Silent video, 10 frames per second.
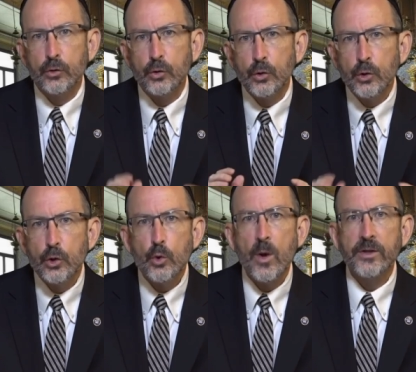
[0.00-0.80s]
Do
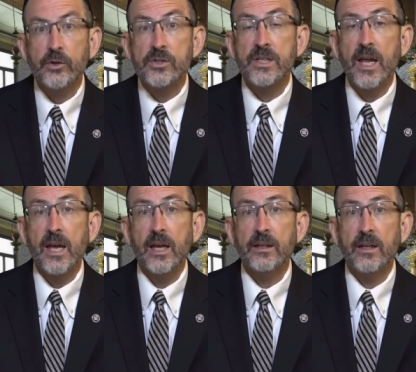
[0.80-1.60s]
you
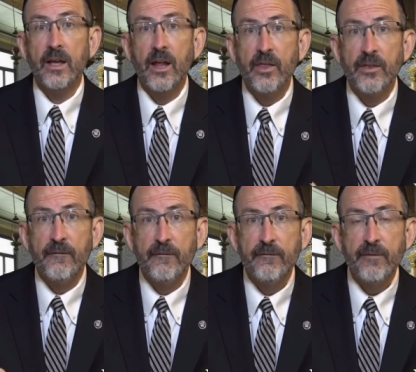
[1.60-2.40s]
understand the
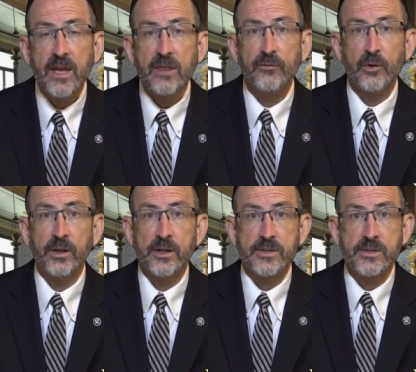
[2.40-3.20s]

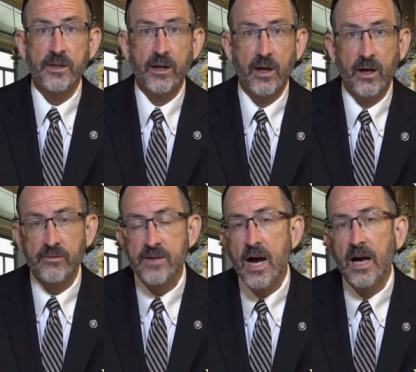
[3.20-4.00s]
faithfulness
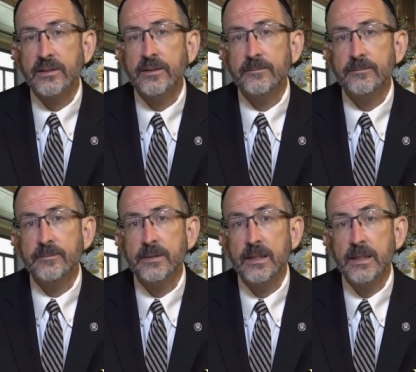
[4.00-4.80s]
of God?
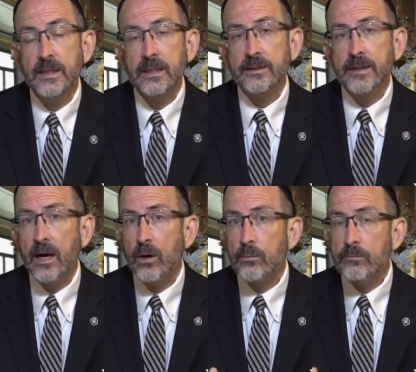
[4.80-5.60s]

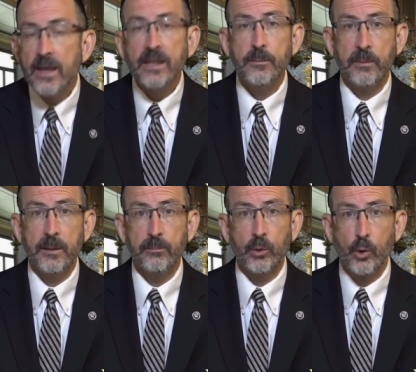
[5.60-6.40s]
Now, many
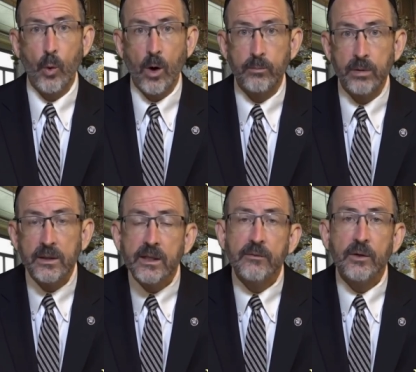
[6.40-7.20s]
people who are
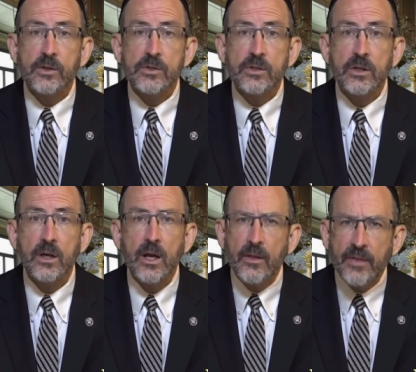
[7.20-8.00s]
believers,
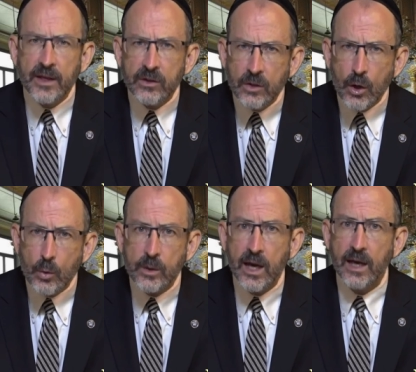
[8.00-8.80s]
they
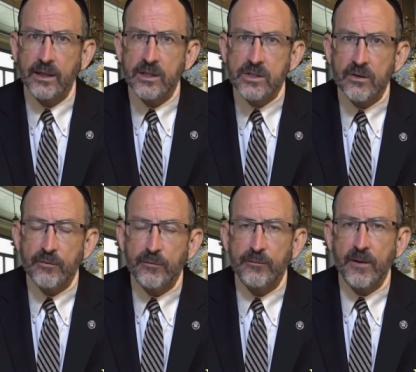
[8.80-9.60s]
know God is
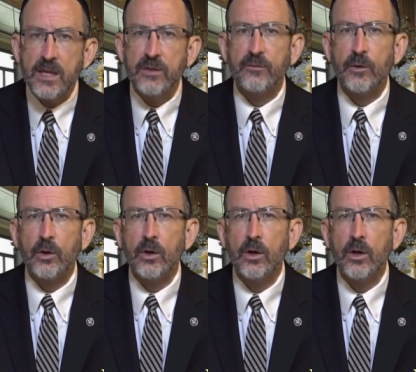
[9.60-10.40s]
faithful.